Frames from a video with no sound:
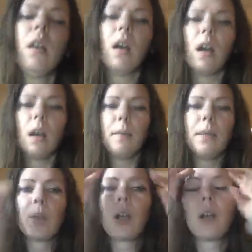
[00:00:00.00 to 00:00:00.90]

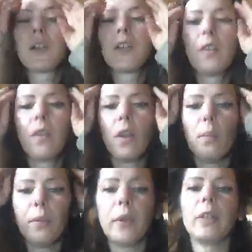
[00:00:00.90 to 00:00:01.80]
in regards to the
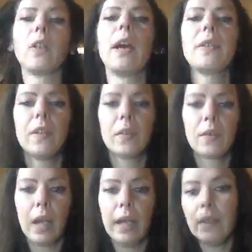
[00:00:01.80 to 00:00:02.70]
opioid crisis,
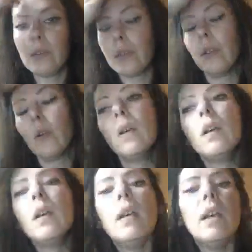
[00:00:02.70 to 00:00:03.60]
right? So,
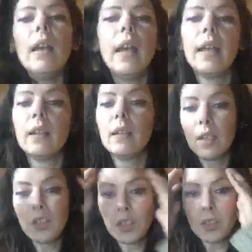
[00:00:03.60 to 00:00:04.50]
and
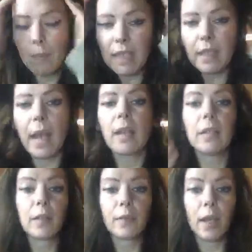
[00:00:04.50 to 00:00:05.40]
let's just make that
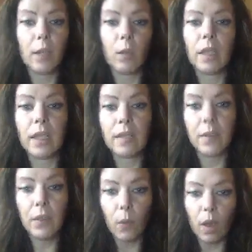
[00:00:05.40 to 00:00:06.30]
clear for anyone that's
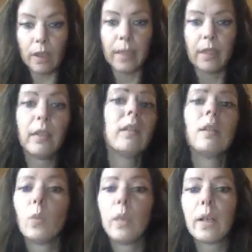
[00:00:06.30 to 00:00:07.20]
new on here.
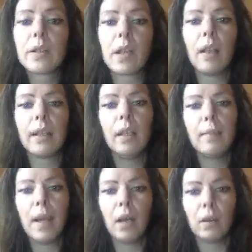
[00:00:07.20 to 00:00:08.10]
We're talking
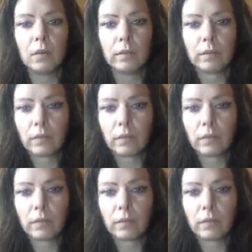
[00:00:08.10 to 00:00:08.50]
about